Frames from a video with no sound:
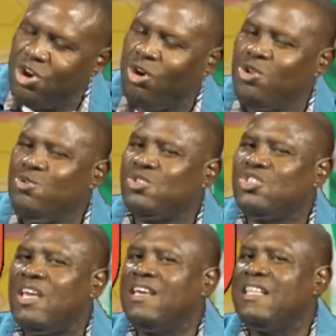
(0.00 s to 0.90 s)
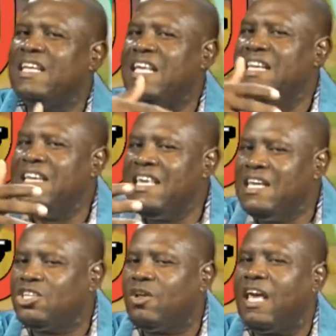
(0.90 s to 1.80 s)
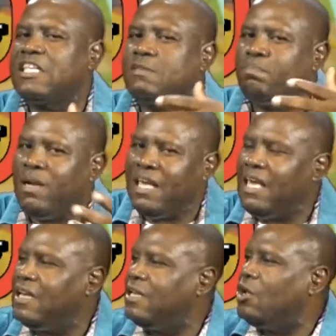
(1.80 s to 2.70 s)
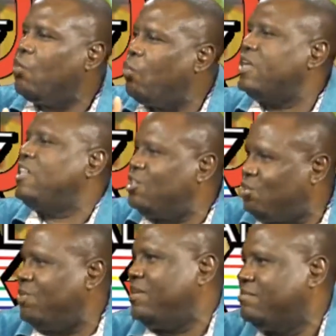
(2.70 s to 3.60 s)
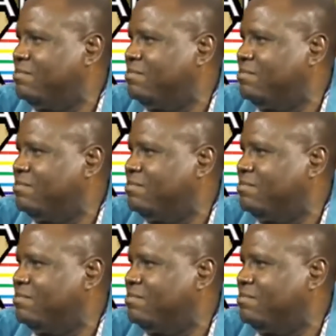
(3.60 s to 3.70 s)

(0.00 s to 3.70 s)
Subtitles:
or you're saying that they need to explain what they're doing?